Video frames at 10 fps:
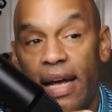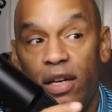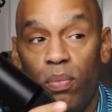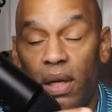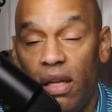I
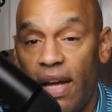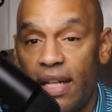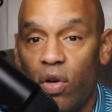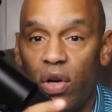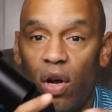do believe
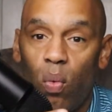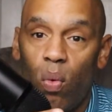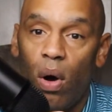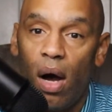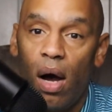
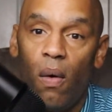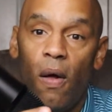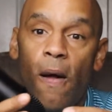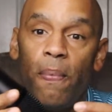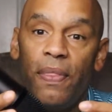Antonio
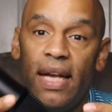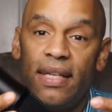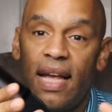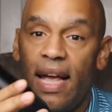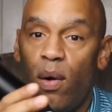
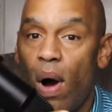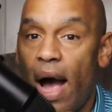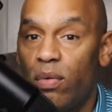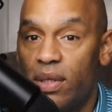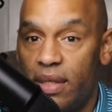is a
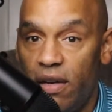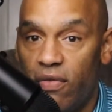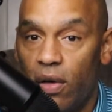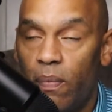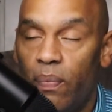wide
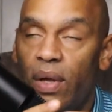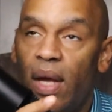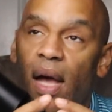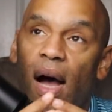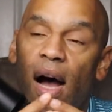receiver
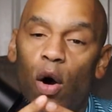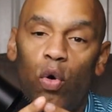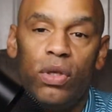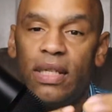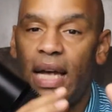
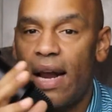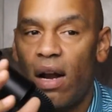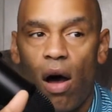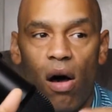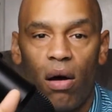who's got
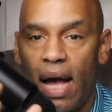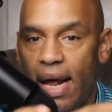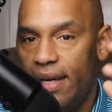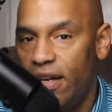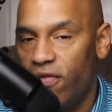all
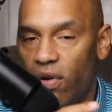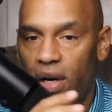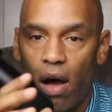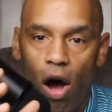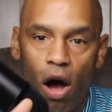kind of
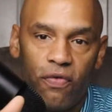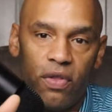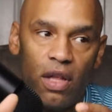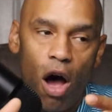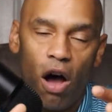different
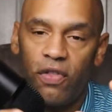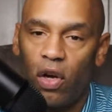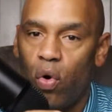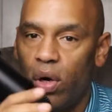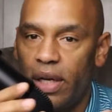off the
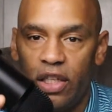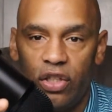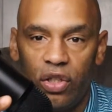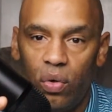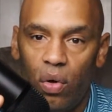court
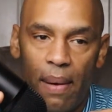issue.